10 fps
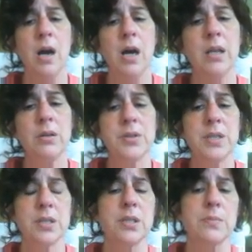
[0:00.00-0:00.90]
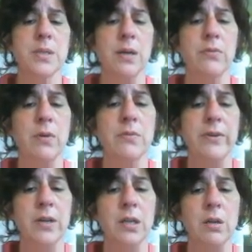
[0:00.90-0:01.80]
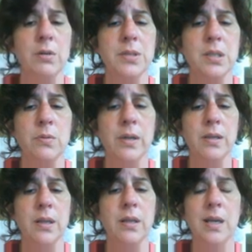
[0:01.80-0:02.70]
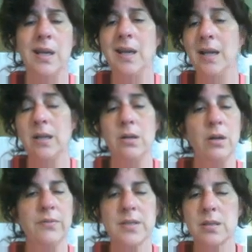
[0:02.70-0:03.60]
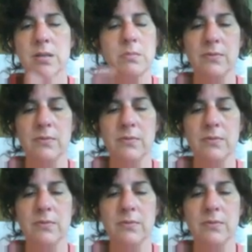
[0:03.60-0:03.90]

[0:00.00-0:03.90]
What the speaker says: other systems that work very closely with it, and the nervous system.